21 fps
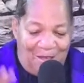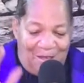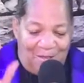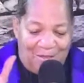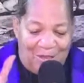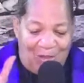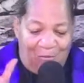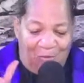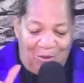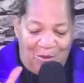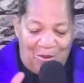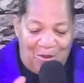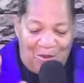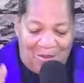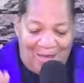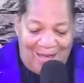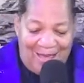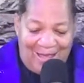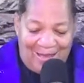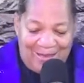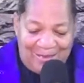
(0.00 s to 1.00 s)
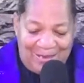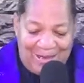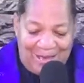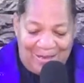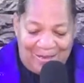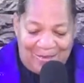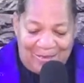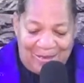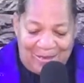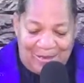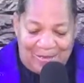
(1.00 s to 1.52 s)
The Word of God
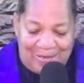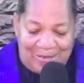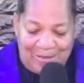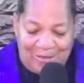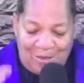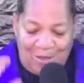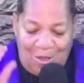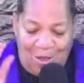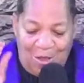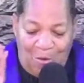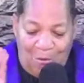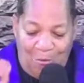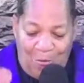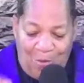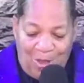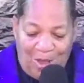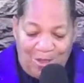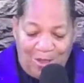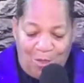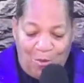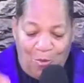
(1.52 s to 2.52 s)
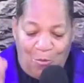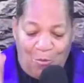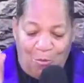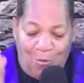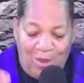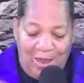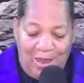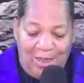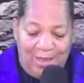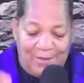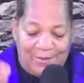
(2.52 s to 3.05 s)
tells us one who
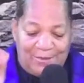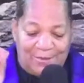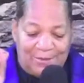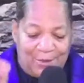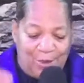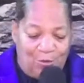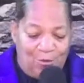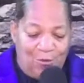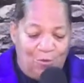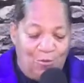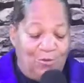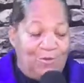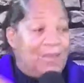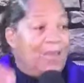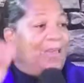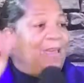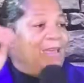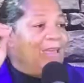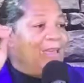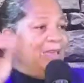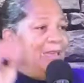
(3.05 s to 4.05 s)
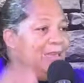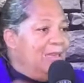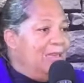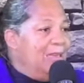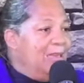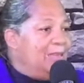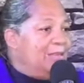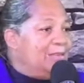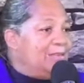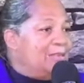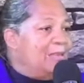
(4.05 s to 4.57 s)
wins souls
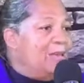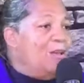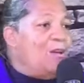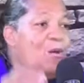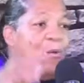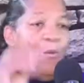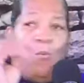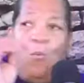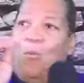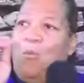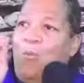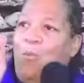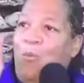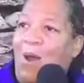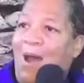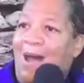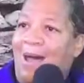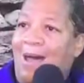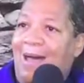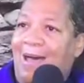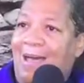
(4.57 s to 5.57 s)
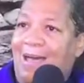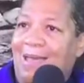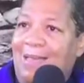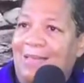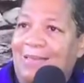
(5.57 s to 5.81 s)
is wise.